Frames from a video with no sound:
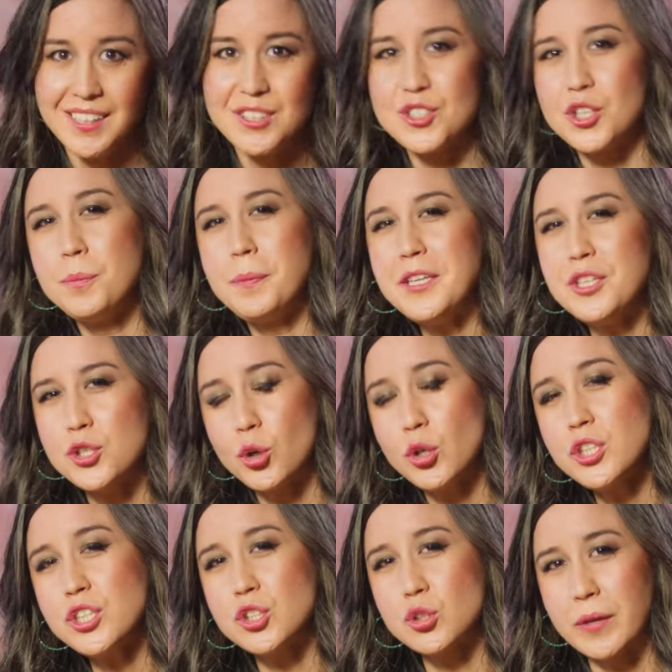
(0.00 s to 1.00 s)
So be
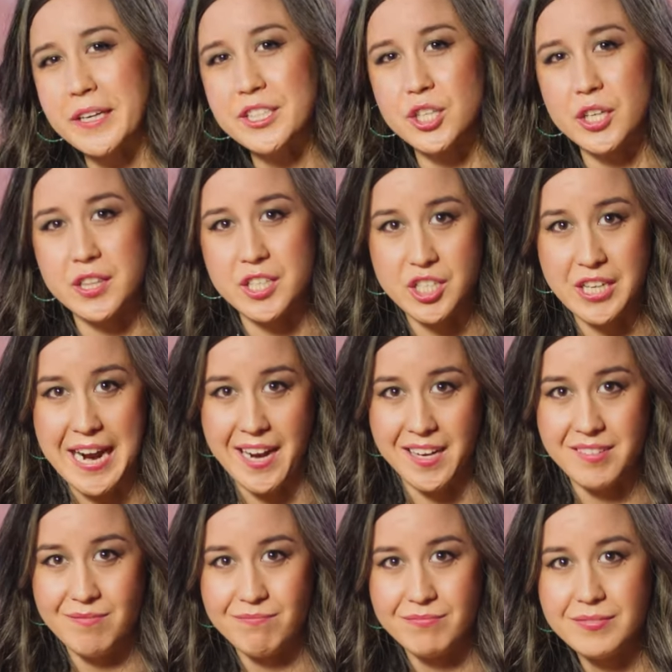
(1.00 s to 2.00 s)
sure to screenshot the
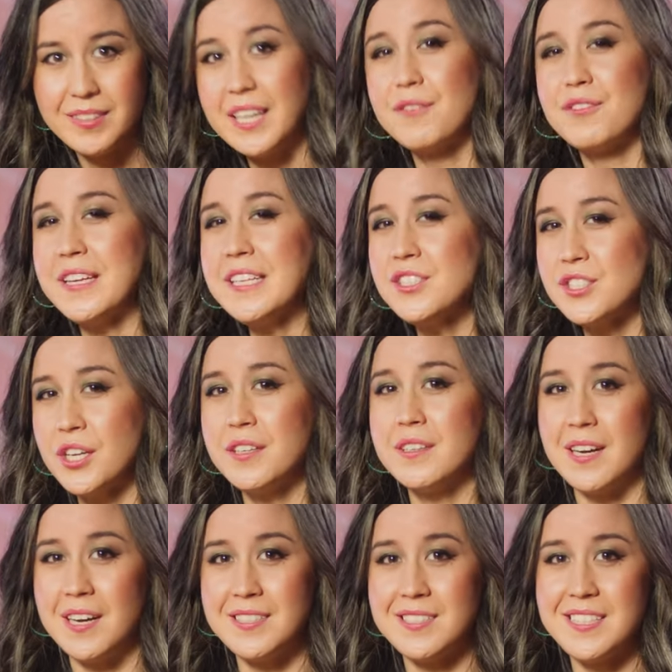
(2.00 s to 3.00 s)
chat. If things turn
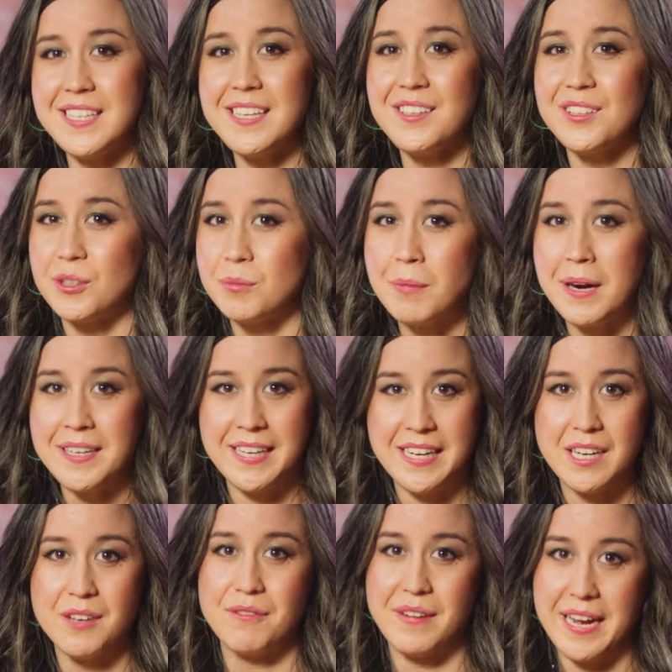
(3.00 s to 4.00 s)
nasty, you might
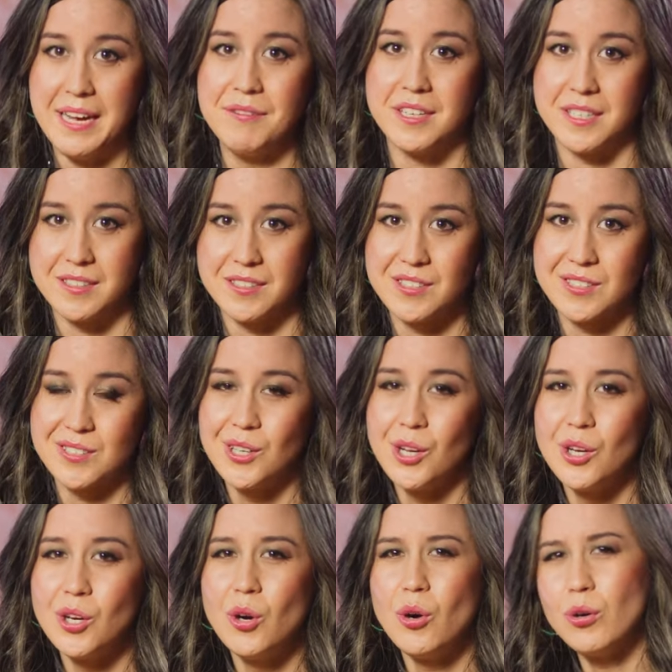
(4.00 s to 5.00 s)
need it for evidence.
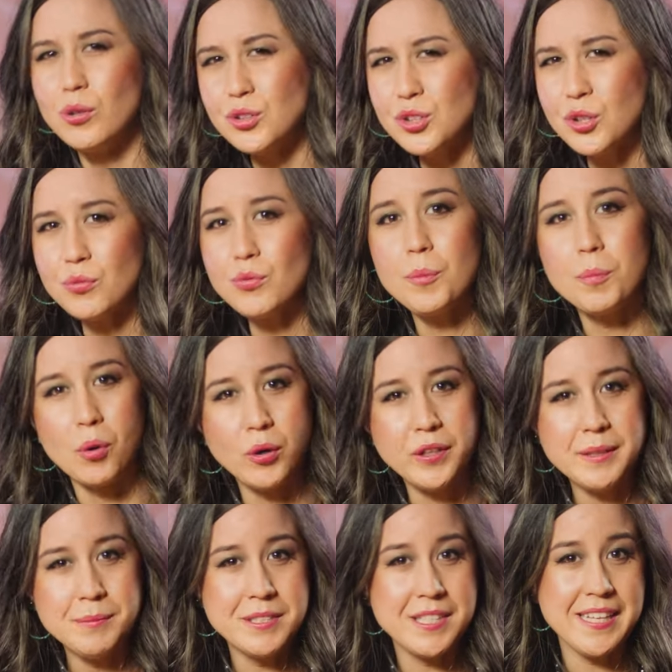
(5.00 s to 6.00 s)
Also,
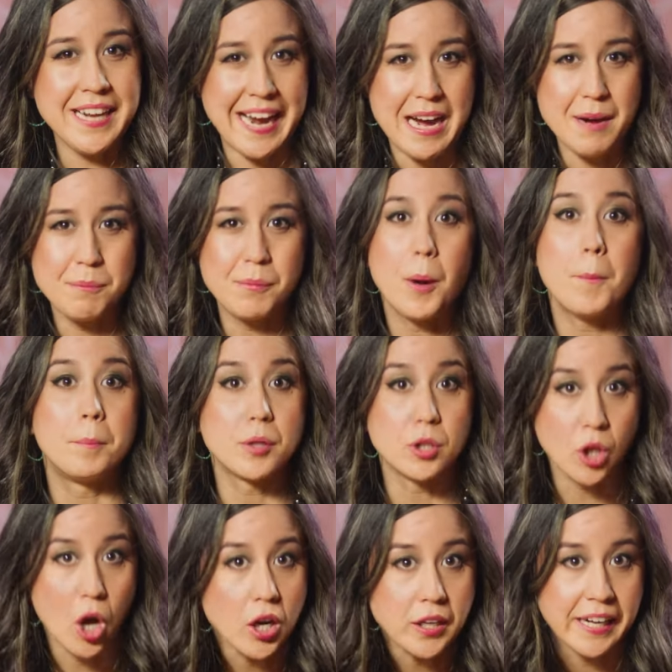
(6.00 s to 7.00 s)
report him to the app,
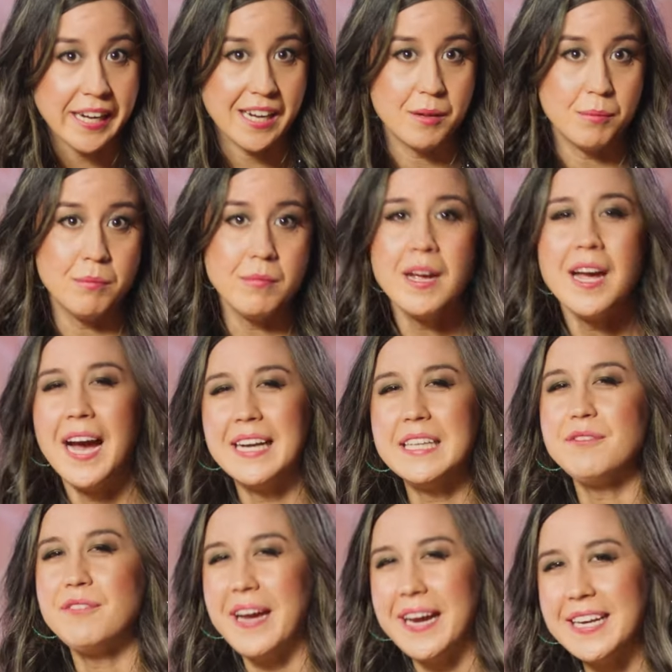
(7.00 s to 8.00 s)
block him,
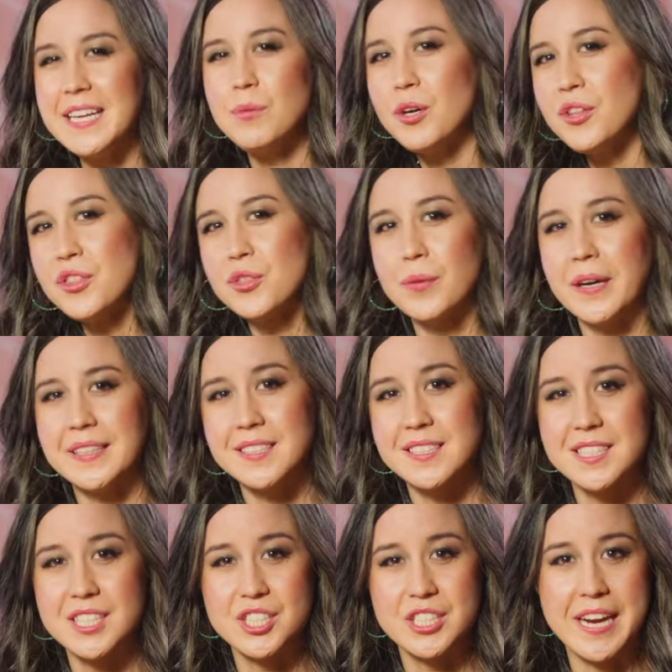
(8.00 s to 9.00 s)
and if anyone
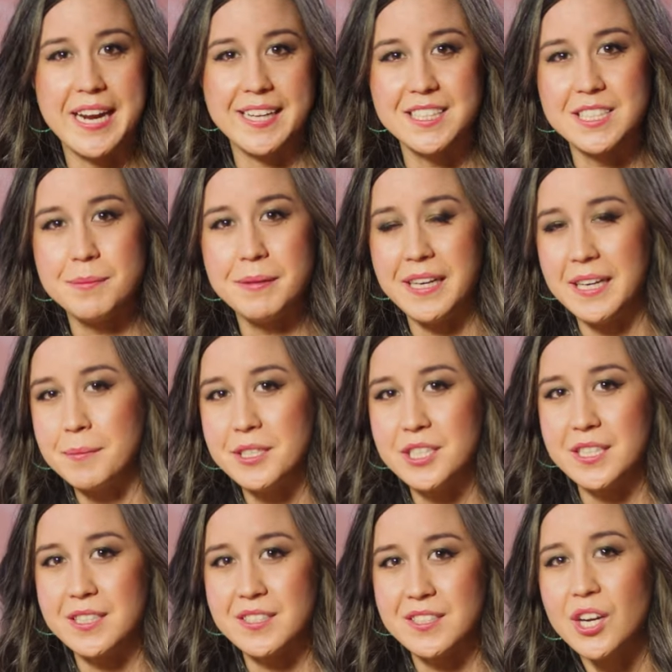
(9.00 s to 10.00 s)
threatens to share intimate
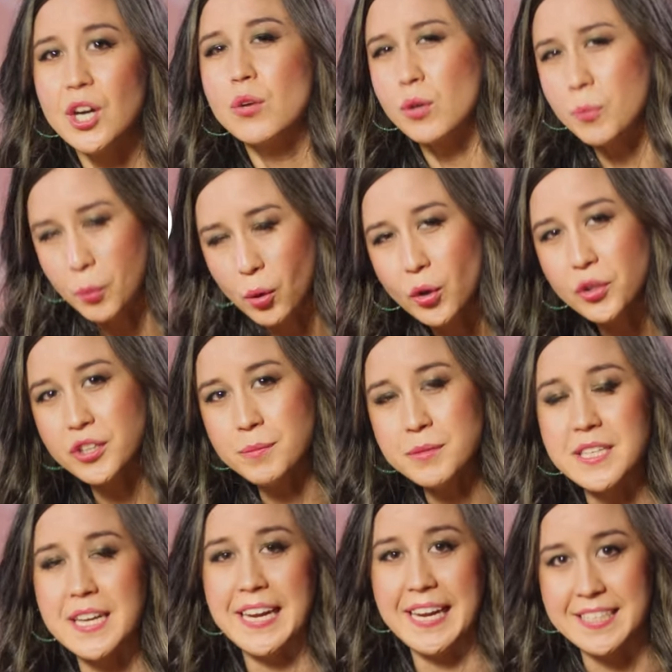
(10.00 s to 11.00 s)
images, report them
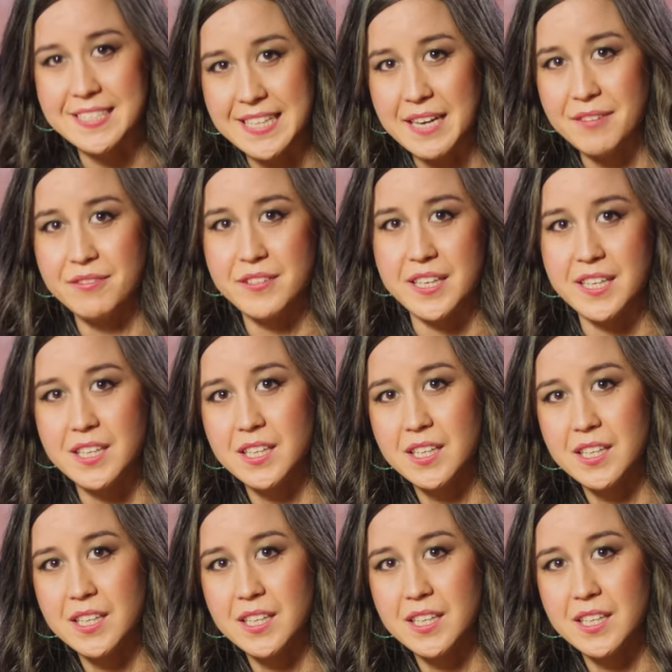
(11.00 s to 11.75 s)
to eSafety.